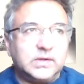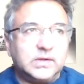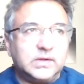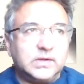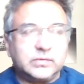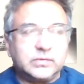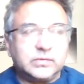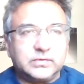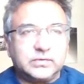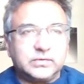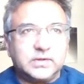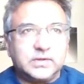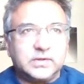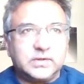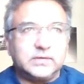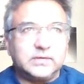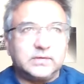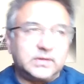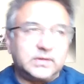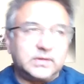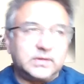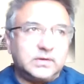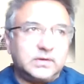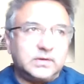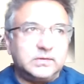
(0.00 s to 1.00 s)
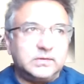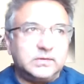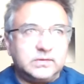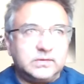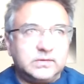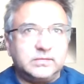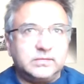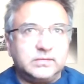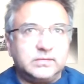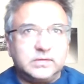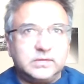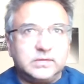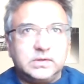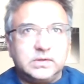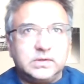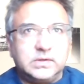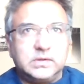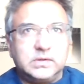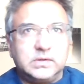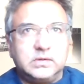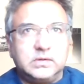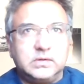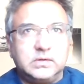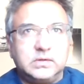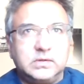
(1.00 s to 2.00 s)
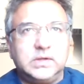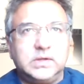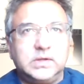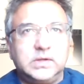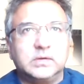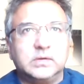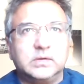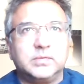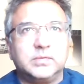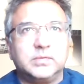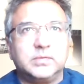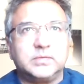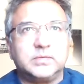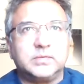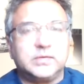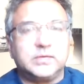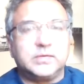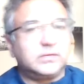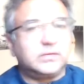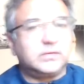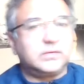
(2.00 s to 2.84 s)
natural science psychology of human ego perspective.